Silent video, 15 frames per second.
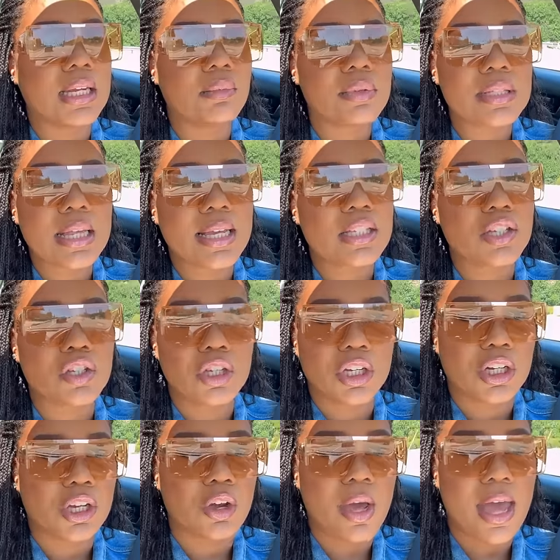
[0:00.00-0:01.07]
I was like, so you're
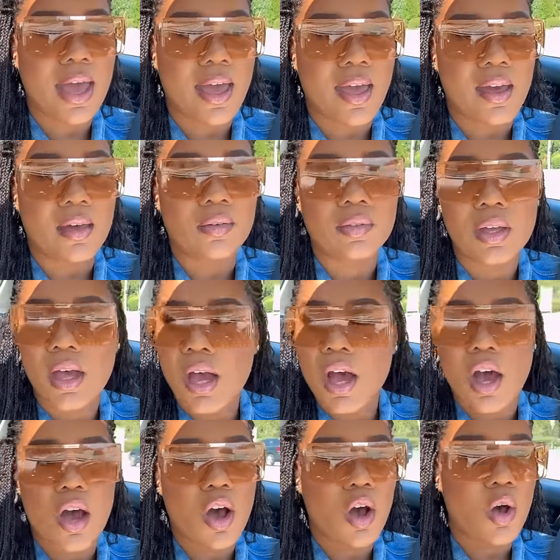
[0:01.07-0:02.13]
going to go have
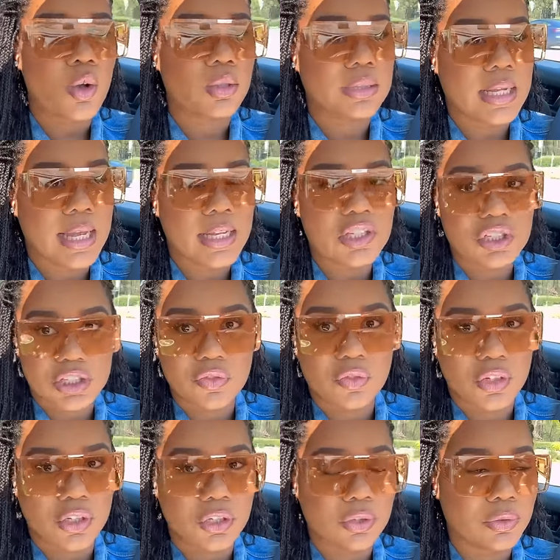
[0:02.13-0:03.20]
a whole day just for
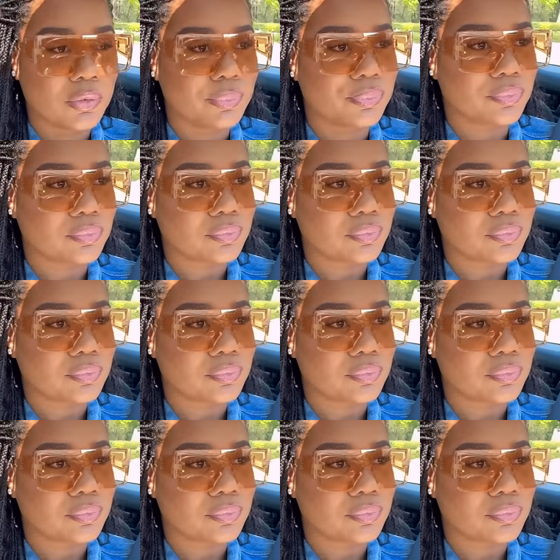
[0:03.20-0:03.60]
you?